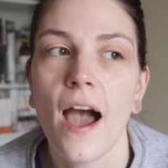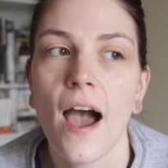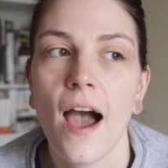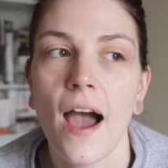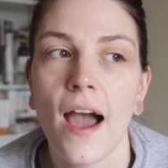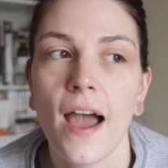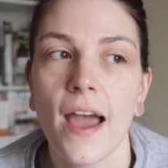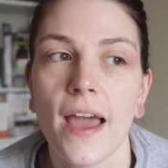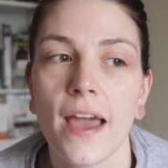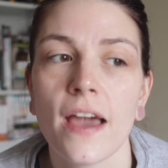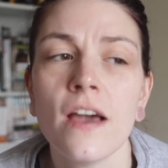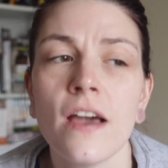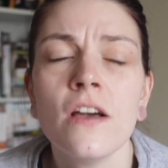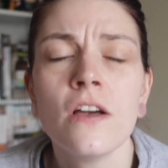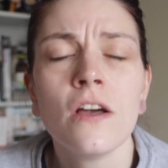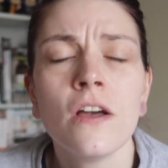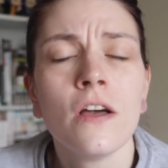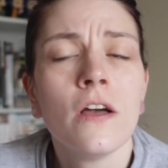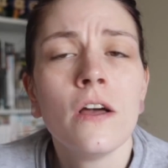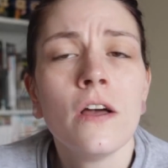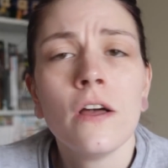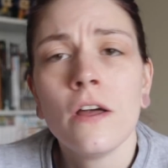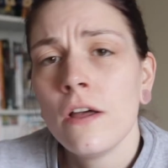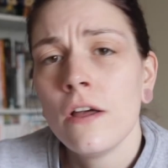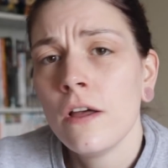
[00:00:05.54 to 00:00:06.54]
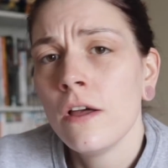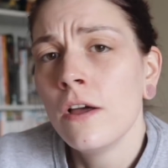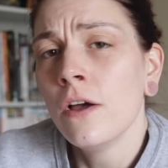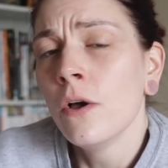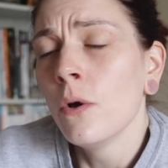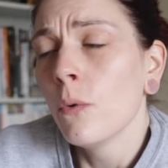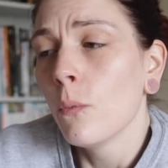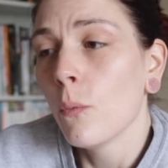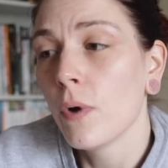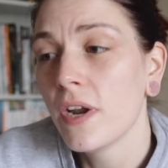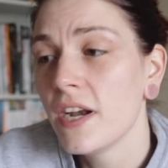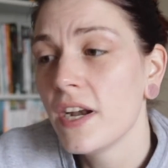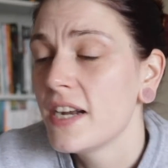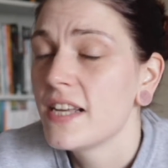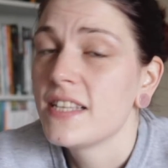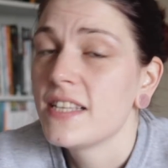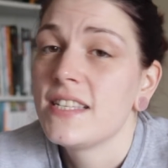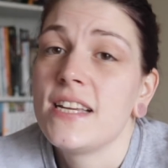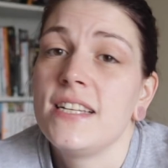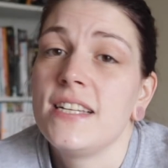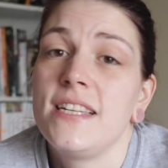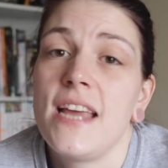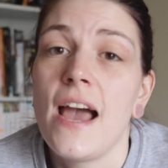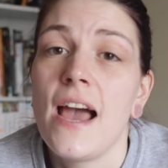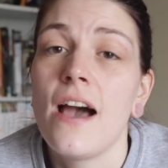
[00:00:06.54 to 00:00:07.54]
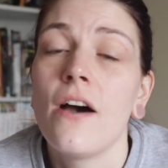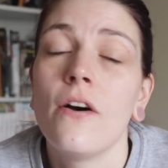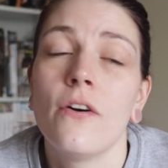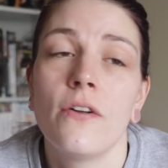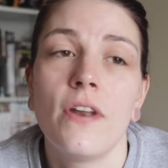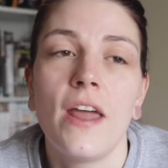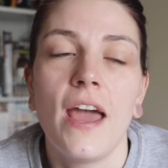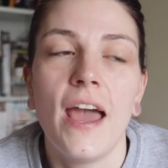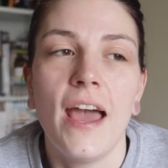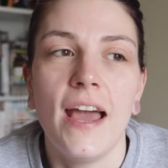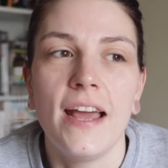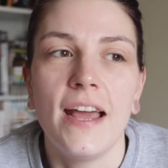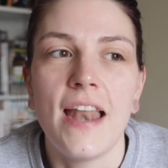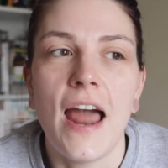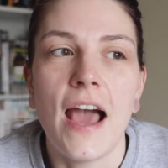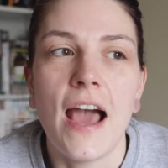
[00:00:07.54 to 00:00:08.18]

I wanted to sit down and